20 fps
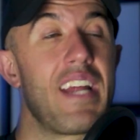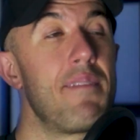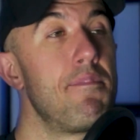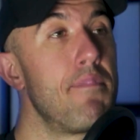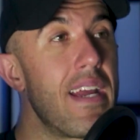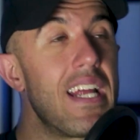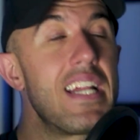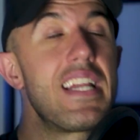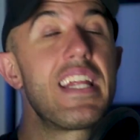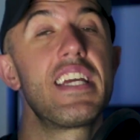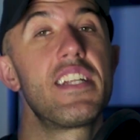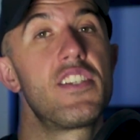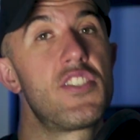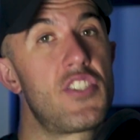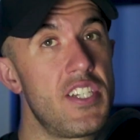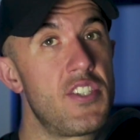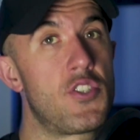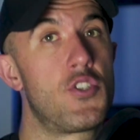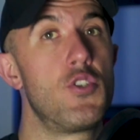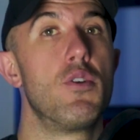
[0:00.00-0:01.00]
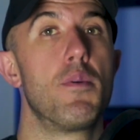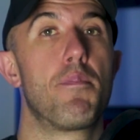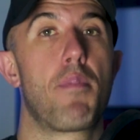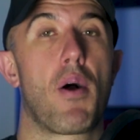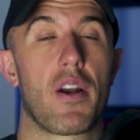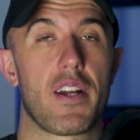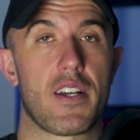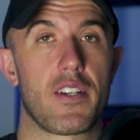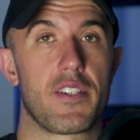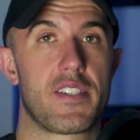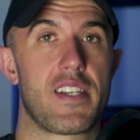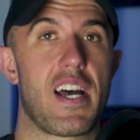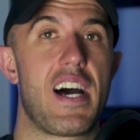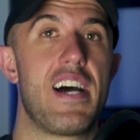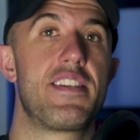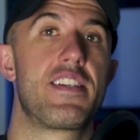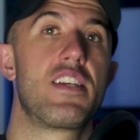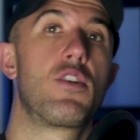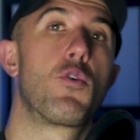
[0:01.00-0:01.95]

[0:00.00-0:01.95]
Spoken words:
and mainly it is due to particle size.